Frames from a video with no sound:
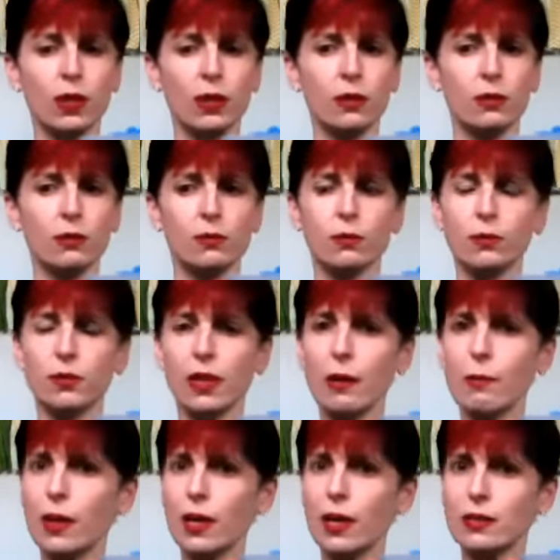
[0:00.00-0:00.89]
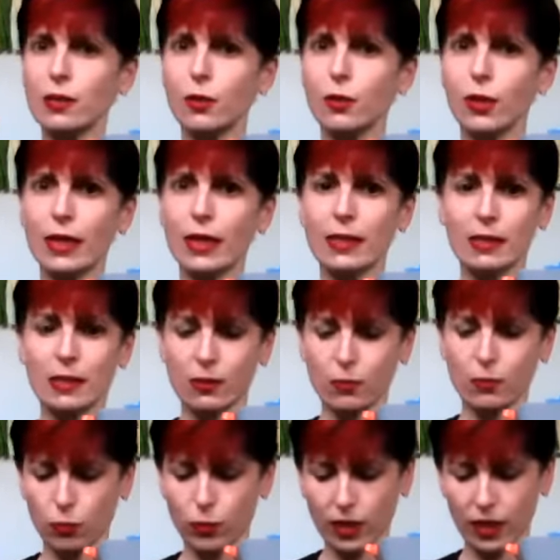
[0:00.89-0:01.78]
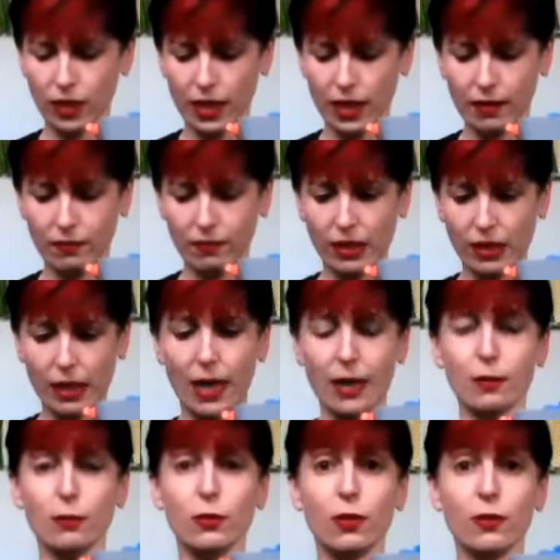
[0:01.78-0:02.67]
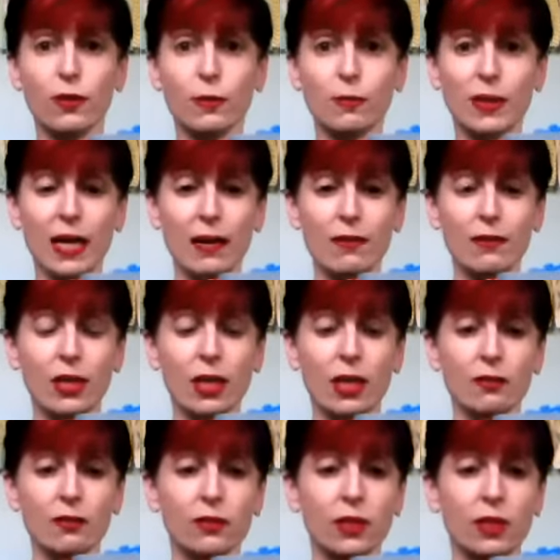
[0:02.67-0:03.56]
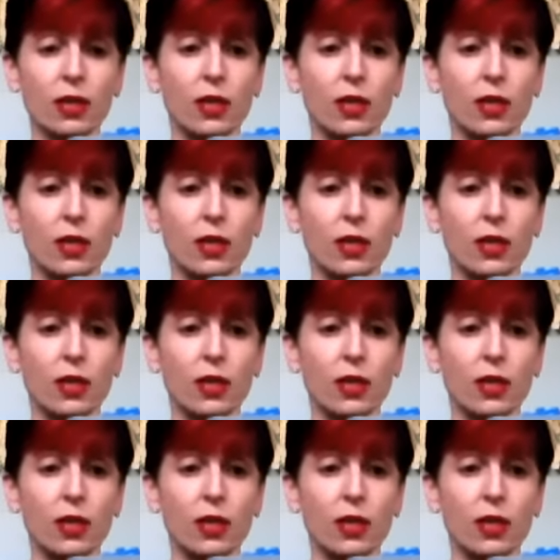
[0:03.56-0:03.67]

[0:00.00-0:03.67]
Ooh, that box of crayons is really heavy. I don't know if I'm going to have enough.